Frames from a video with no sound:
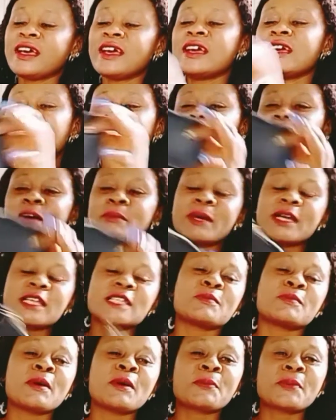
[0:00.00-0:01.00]
Yeah, my
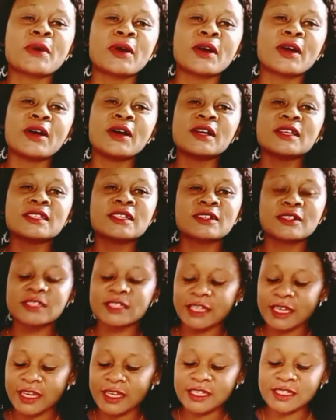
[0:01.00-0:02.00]
small purse
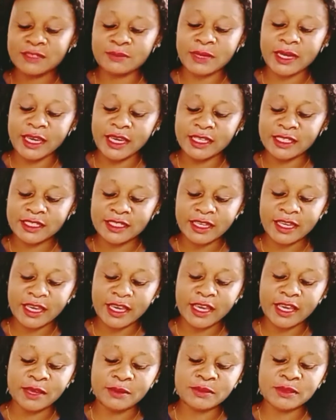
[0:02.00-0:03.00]
contains my
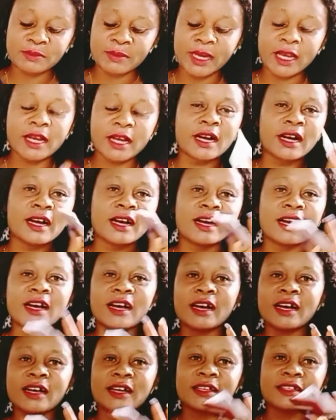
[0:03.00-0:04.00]
ATMs, my
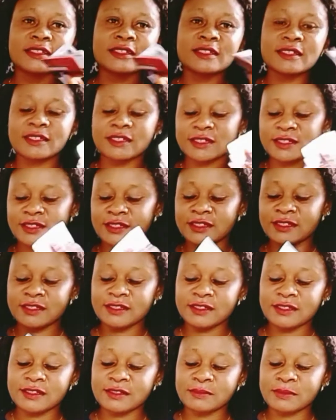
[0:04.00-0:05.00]
cards,
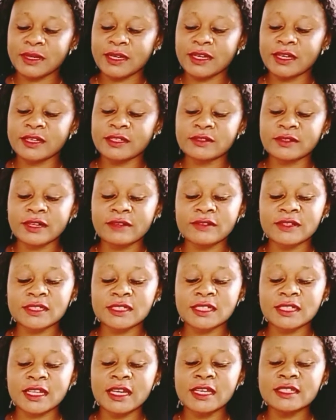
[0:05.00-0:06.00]
my driver's
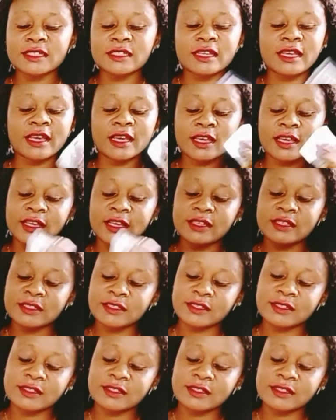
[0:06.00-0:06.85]
license.